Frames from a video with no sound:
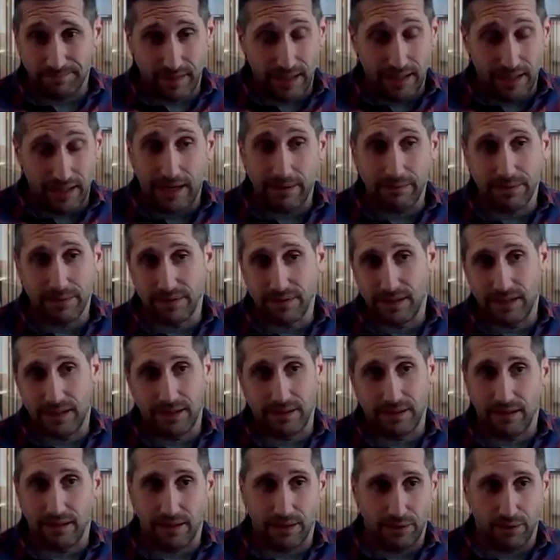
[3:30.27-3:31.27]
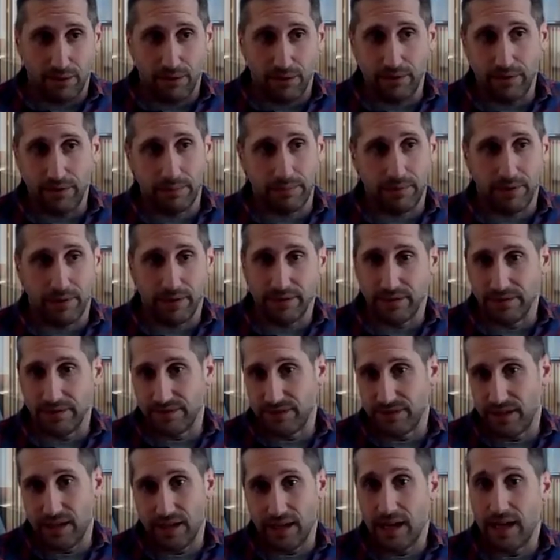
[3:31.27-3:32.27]
and I was like an early person of
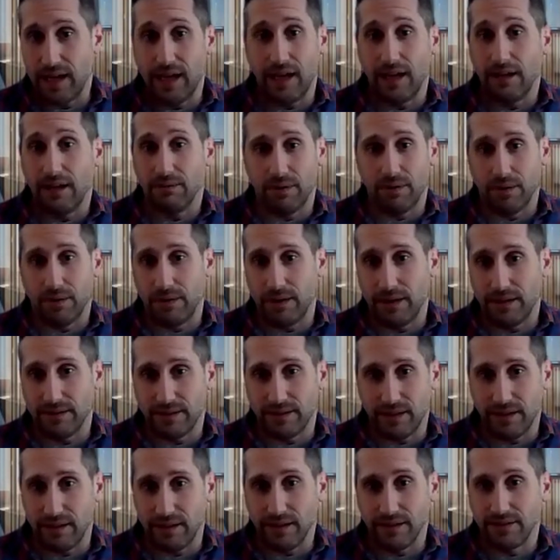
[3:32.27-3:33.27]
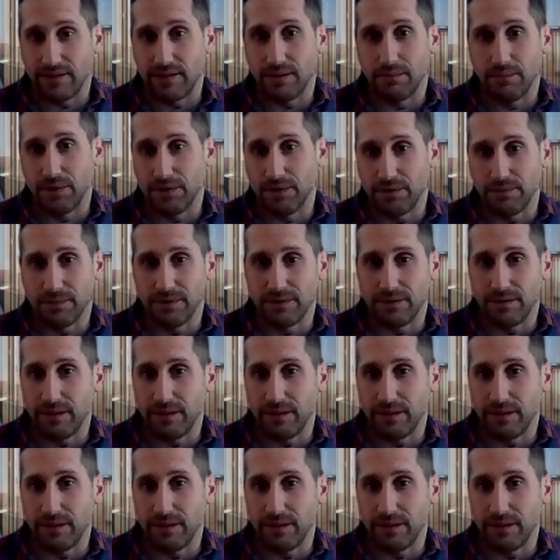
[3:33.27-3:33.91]
saying, I hate ROAS. I think it's the most